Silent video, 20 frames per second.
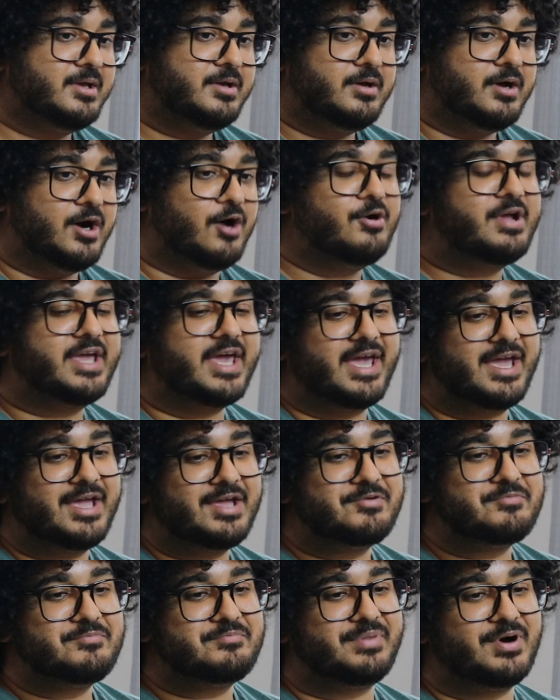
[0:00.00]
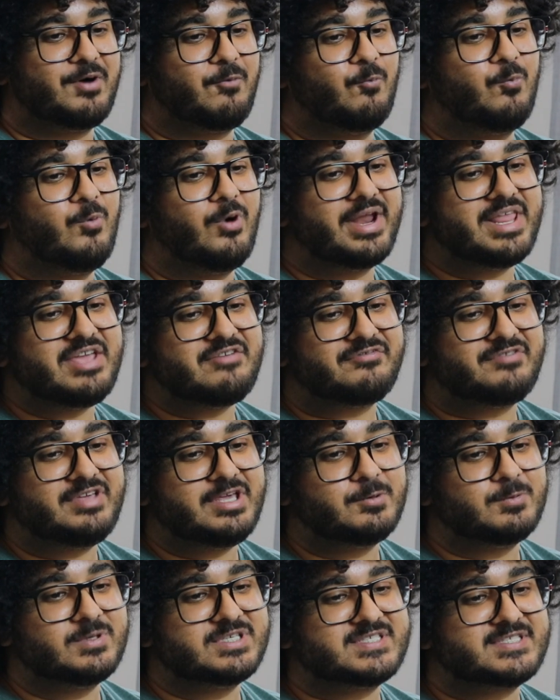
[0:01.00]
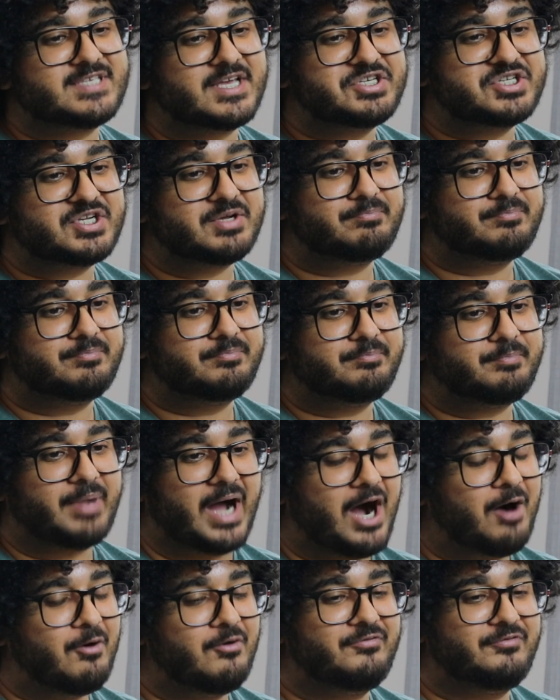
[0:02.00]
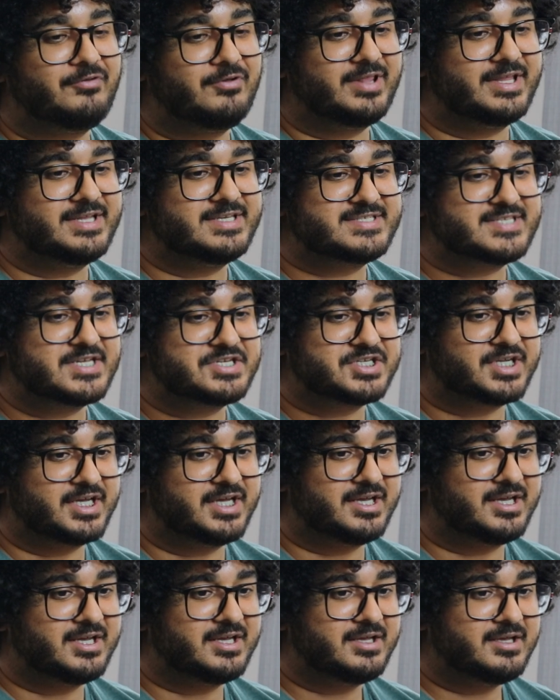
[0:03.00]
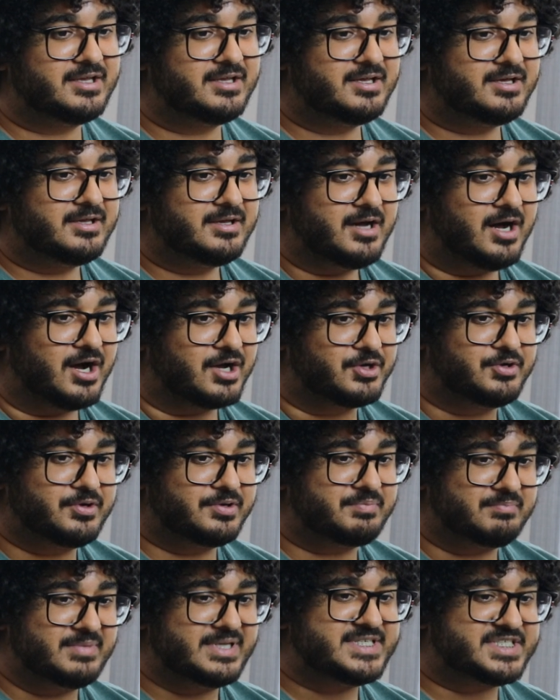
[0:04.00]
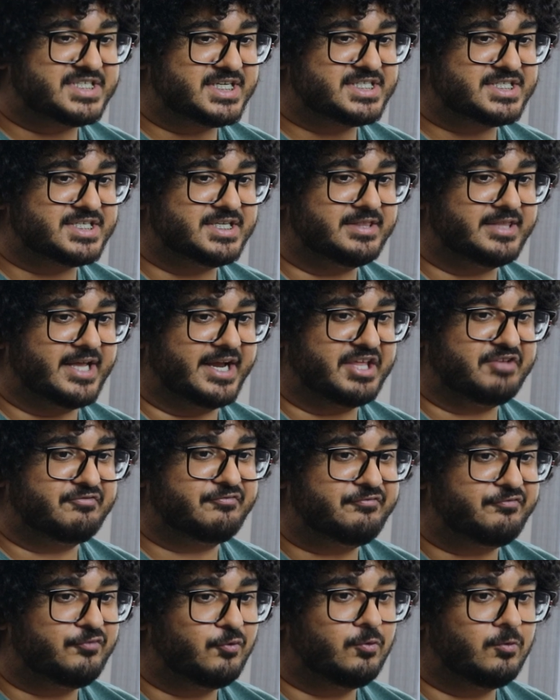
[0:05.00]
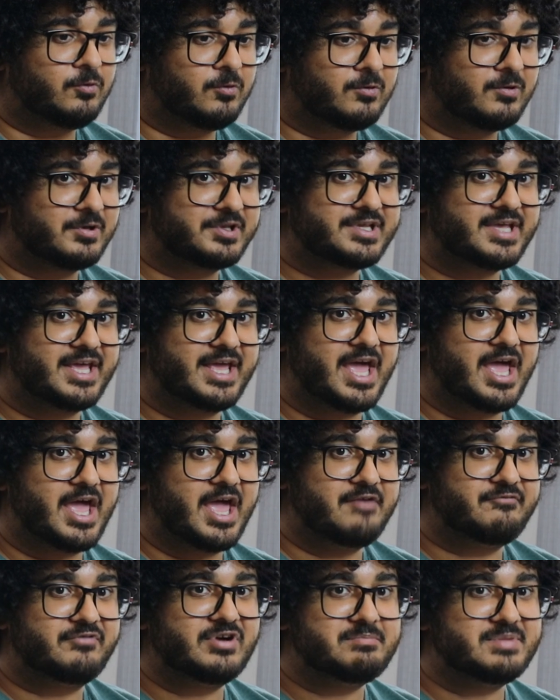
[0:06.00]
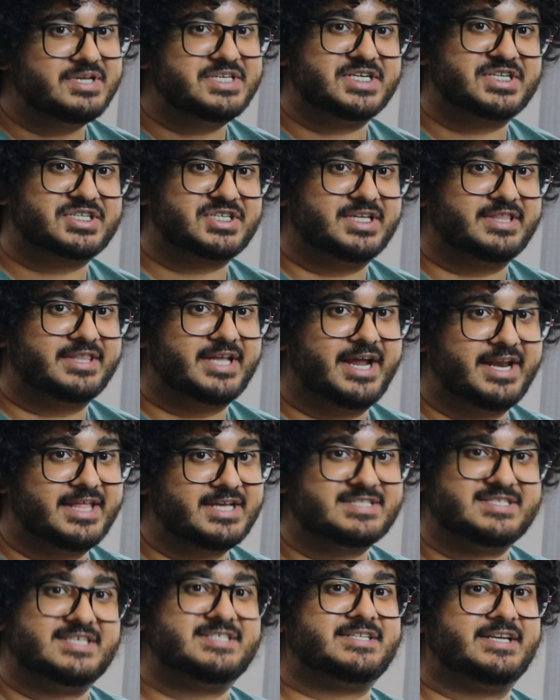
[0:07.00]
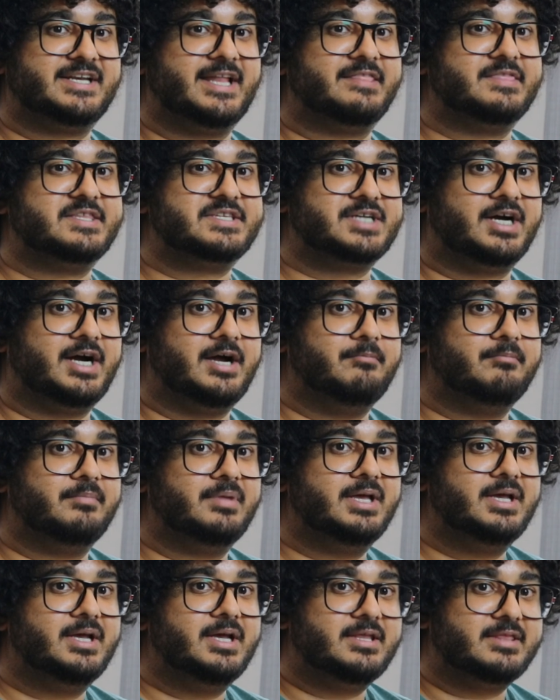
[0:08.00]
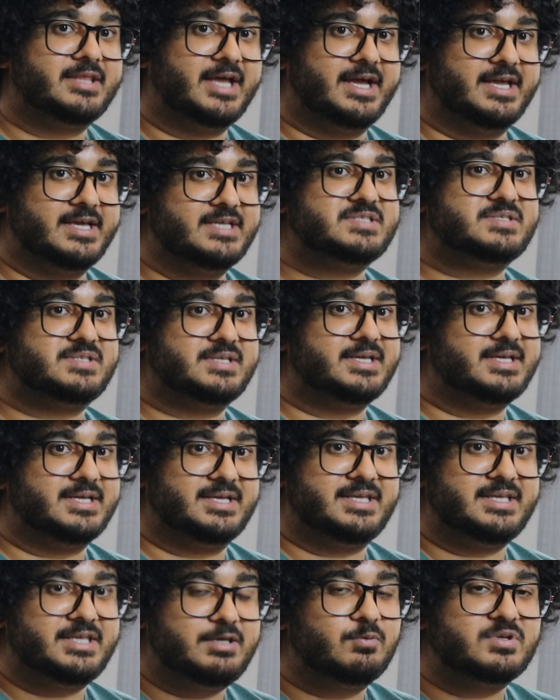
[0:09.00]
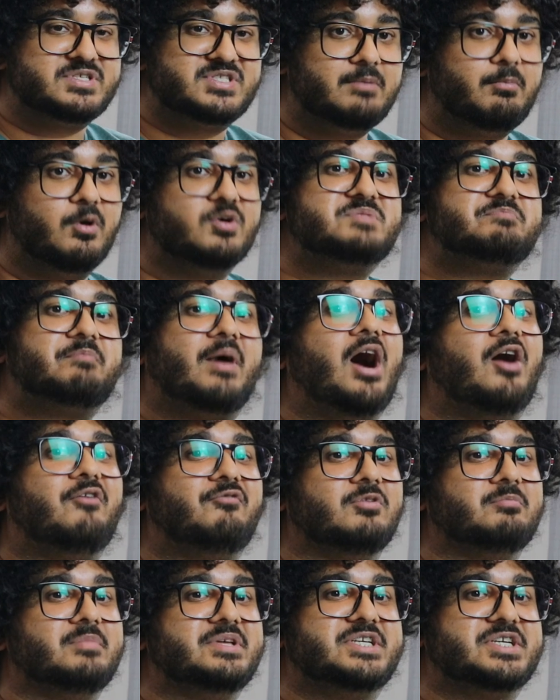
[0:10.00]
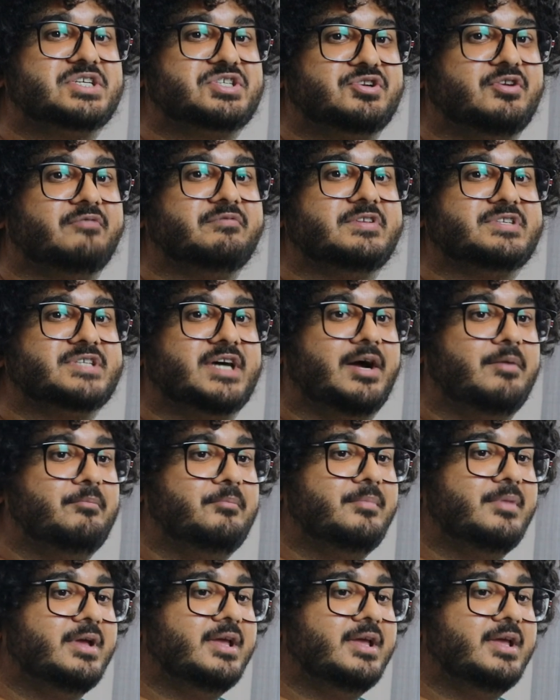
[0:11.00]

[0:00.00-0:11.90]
Okay, but what if he was such a powerful and such a good magician that he fooled every magician that existed at the time? That he was the most powerful magician of the time.